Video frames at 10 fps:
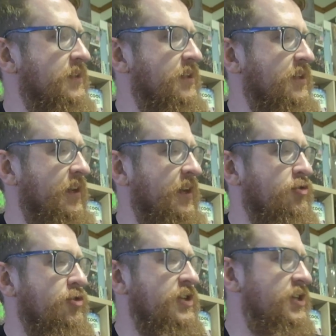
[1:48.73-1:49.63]

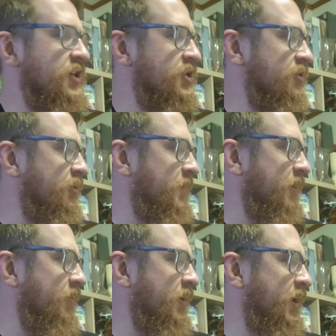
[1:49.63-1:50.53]
traditional
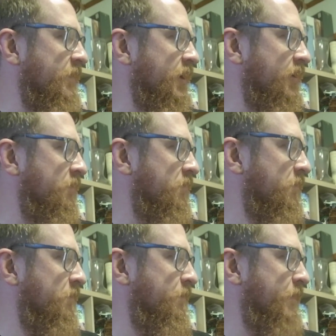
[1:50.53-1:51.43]
Marvel comic,
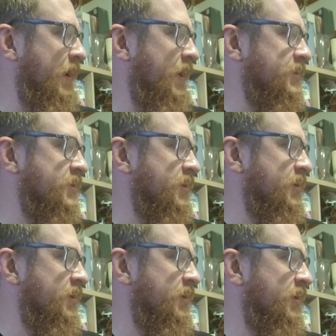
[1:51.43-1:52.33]
but
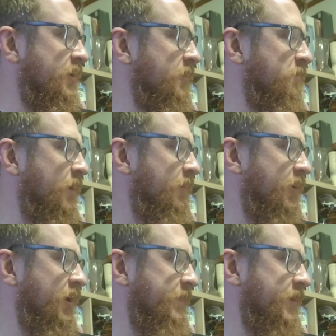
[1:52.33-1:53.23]
Marvel
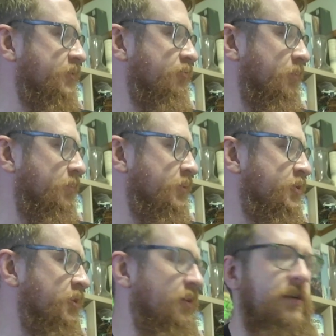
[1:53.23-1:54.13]
Comics group,
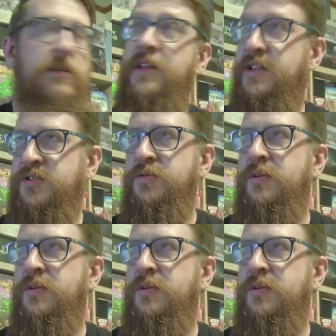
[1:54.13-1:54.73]
sure, that's cool.